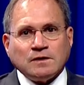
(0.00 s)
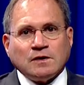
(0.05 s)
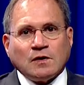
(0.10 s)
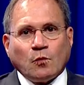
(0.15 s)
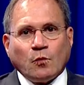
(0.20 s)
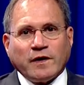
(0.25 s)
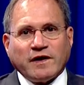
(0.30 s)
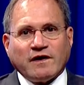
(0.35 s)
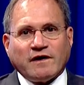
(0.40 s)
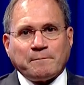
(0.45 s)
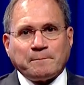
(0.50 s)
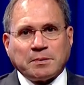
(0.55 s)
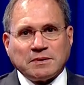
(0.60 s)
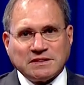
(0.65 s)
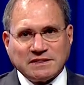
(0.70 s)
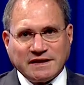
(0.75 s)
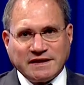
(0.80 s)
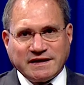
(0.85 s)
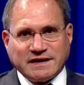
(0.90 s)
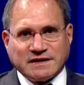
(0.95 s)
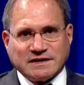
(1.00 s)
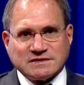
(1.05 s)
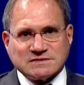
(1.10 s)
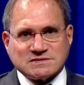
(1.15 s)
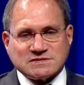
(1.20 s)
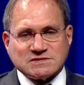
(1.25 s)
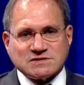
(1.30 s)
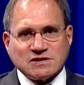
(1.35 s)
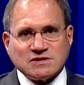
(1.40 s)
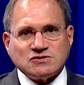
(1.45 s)
We are
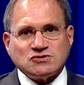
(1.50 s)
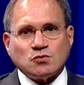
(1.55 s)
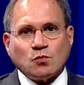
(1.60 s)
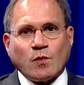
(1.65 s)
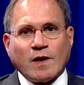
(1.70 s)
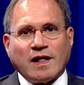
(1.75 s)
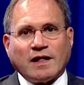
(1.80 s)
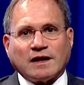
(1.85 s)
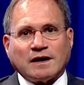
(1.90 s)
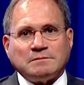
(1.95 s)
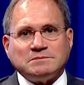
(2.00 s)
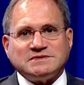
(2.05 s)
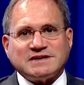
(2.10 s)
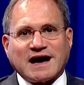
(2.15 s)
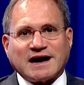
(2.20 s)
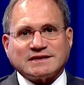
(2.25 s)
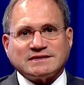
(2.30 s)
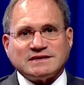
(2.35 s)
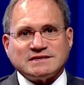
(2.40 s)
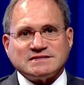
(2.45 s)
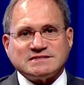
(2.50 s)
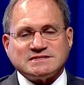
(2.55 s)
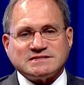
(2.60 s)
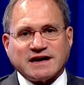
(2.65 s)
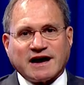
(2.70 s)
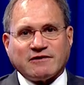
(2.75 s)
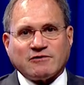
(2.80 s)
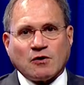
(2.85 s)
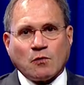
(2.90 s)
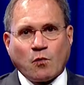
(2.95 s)
pleased to welcome Doctor
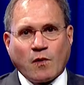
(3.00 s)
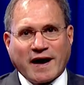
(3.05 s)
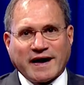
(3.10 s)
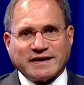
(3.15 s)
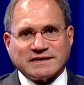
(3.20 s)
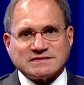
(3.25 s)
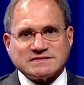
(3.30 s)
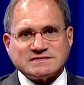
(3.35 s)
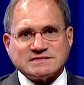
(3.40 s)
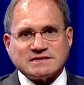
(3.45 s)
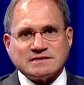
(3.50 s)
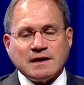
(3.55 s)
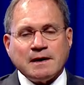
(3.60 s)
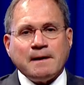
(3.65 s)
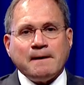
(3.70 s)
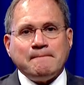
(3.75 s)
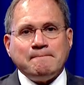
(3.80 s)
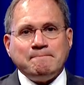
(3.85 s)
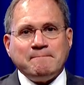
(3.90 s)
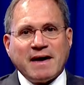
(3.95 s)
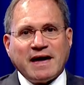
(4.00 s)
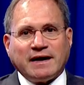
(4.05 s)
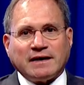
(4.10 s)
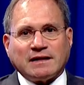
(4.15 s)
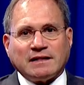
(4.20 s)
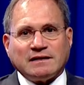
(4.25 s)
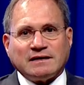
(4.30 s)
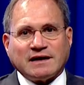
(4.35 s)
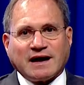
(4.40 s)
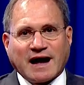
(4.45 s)
Sarah Weiss, medical
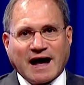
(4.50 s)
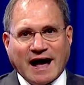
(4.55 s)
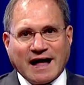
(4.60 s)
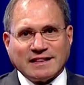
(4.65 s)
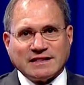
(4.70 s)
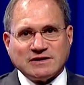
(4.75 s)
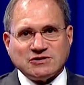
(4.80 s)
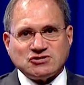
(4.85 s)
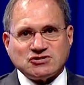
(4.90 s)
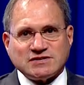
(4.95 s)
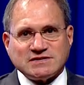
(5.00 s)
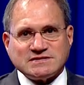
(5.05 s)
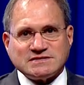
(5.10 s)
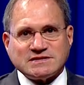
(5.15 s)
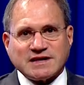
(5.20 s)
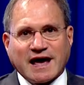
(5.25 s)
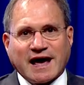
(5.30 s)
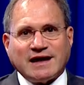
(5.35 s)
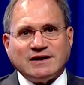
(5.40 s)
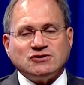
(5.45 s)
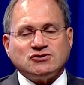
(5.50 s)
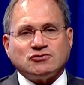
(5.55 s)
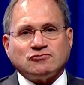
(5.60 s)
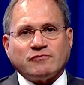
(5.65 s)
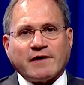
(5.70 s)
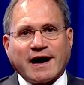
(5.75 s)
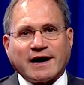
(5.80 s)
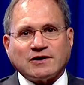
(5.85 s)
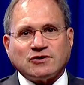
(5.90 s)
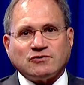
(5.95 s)
oncologist and
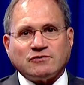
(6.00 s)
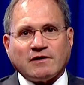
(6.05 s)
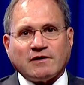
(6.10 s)
director